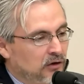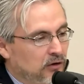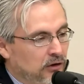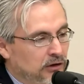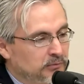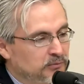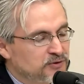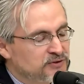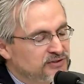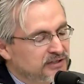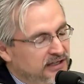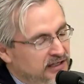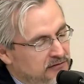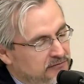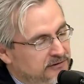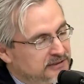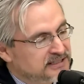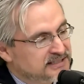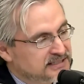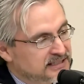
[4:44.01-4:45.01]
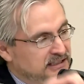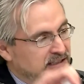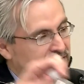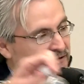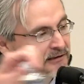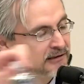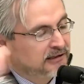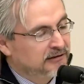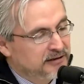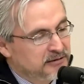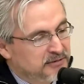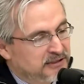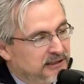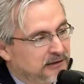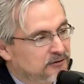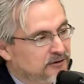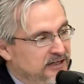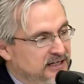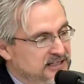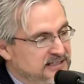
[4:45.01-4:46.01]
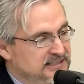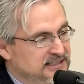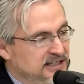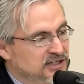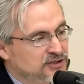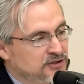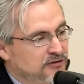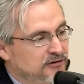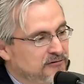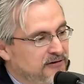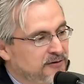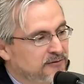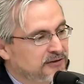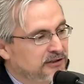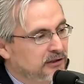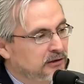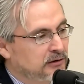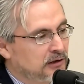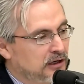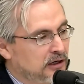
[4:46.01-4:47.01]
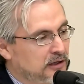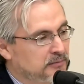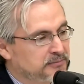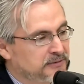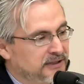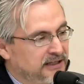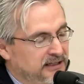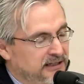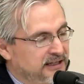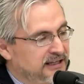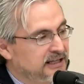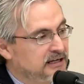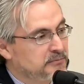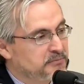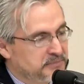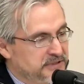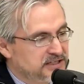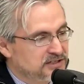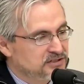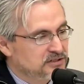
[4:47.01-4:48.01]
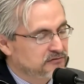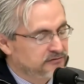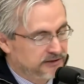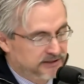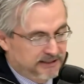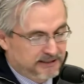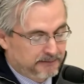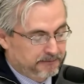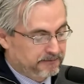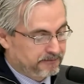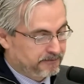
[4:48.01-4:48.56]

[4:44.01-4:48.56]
almost every single criminal organization around the globe can get a piece of it.